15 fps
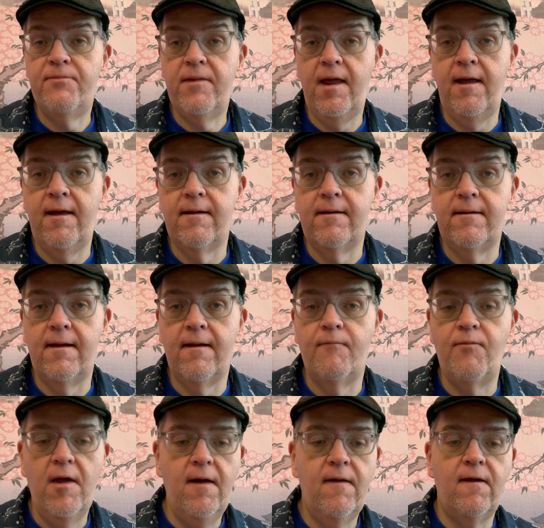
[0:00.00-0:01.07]
And
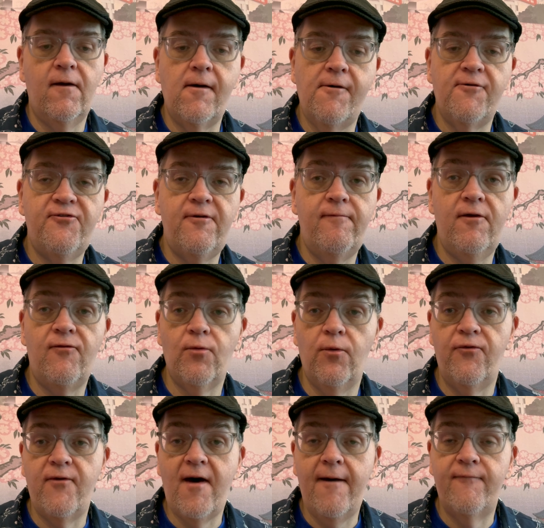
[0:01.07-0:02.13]
the cost of this was
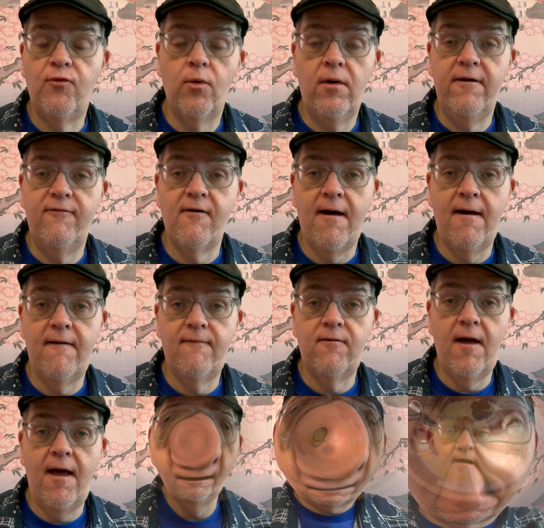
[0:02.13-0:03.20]
$5.25.
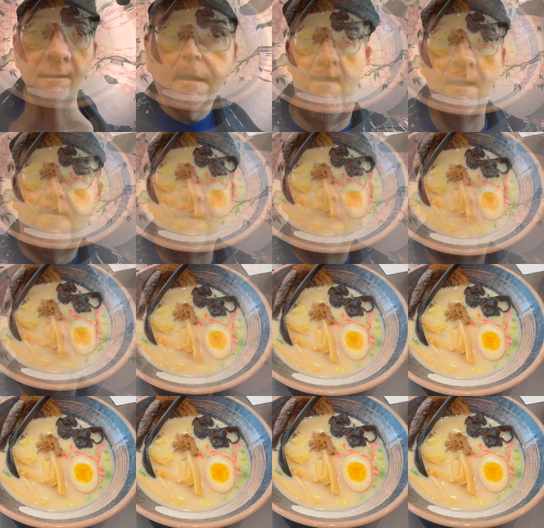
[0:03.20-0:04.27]
And as you can see, they went